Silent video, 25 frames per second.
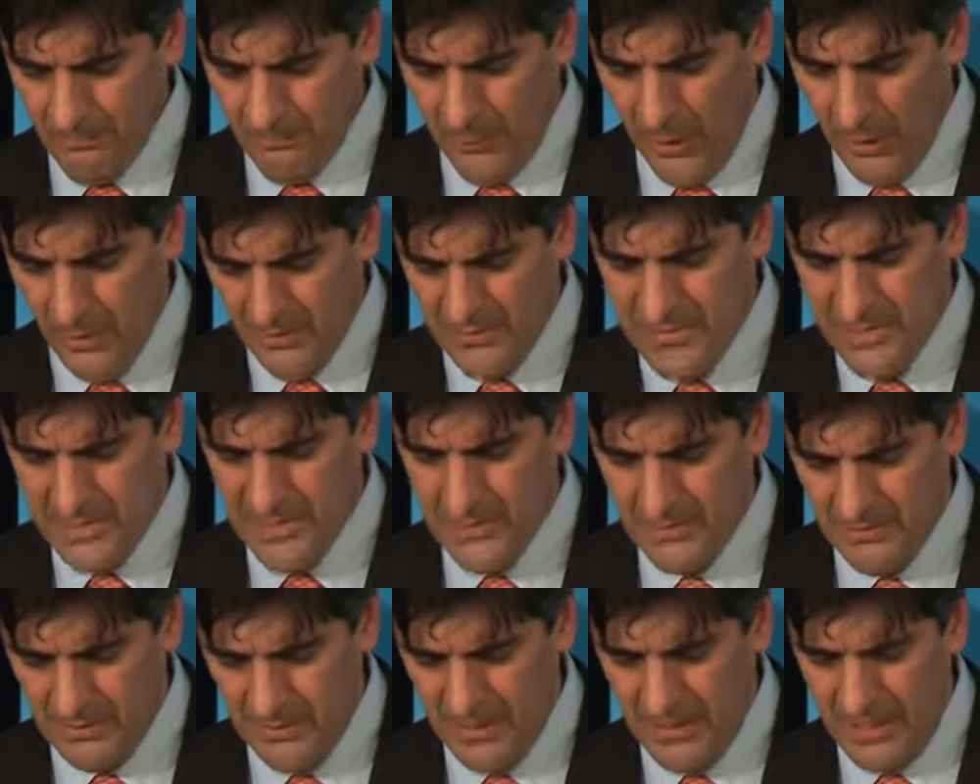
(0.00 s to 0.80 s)

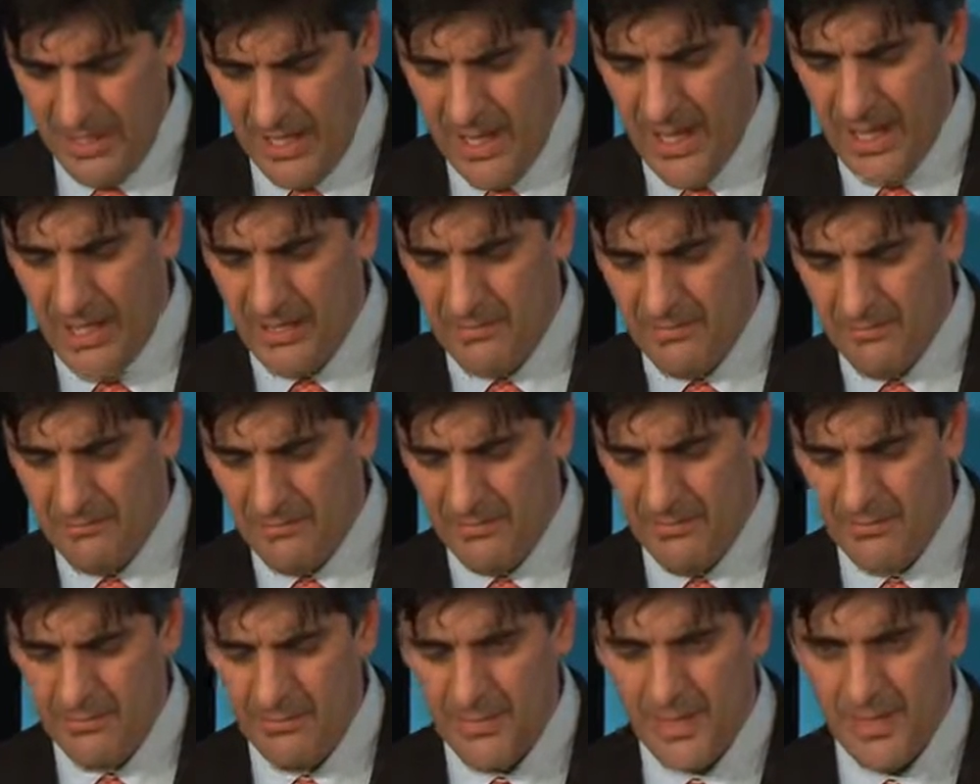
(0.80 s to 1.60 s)
politics and
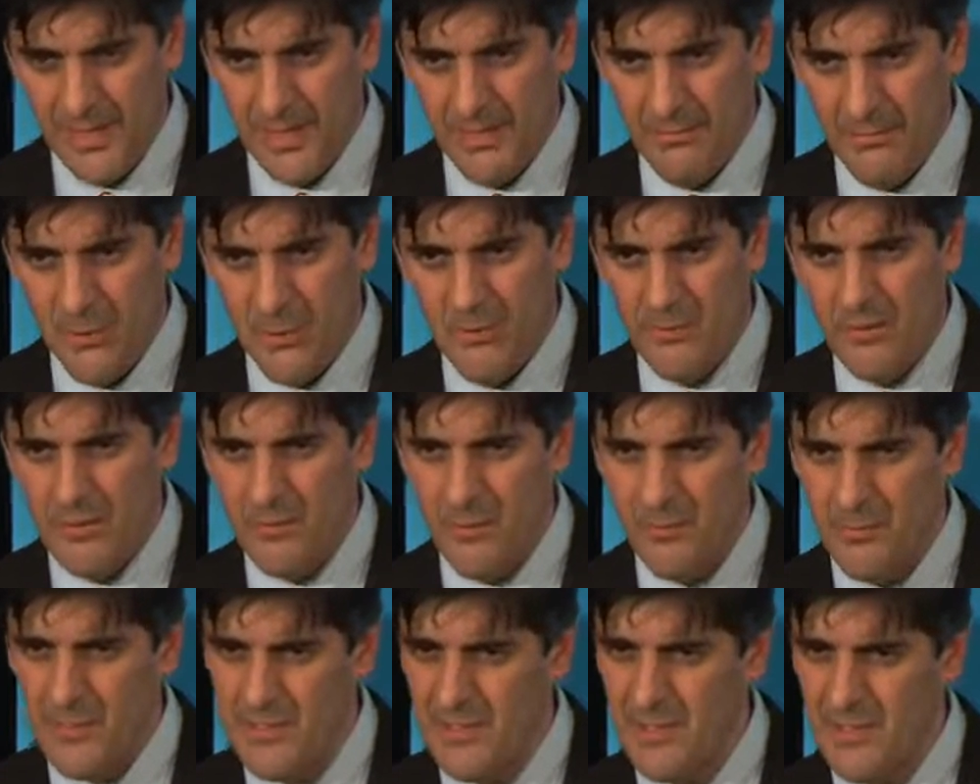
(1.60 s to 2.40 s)
the media moving
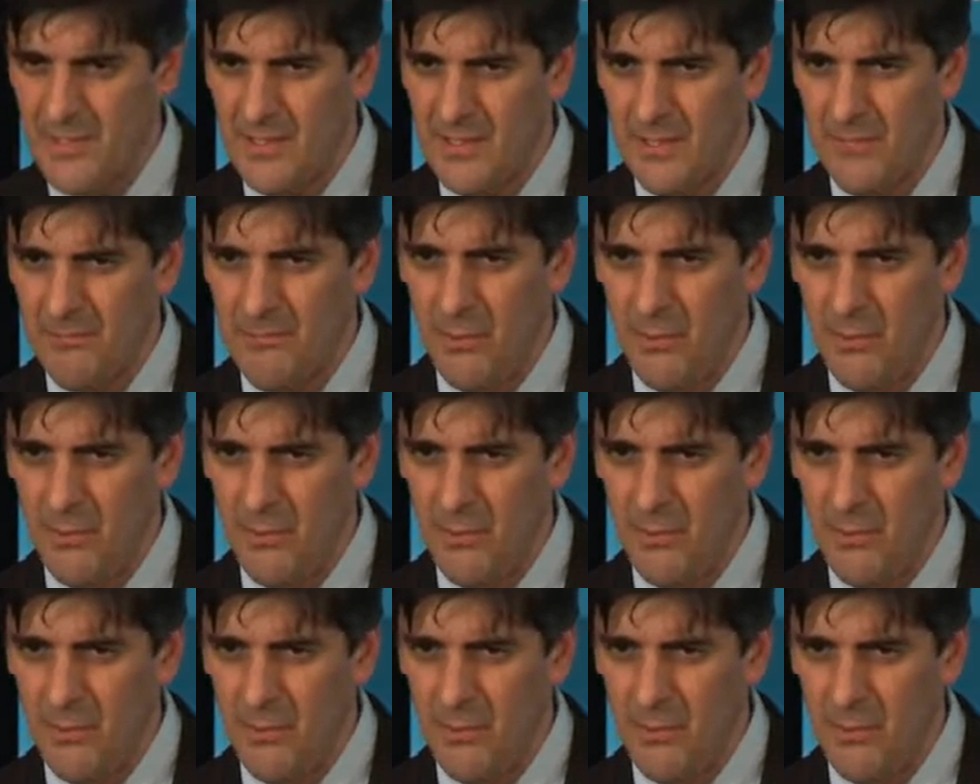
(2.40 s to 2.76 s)
to a particular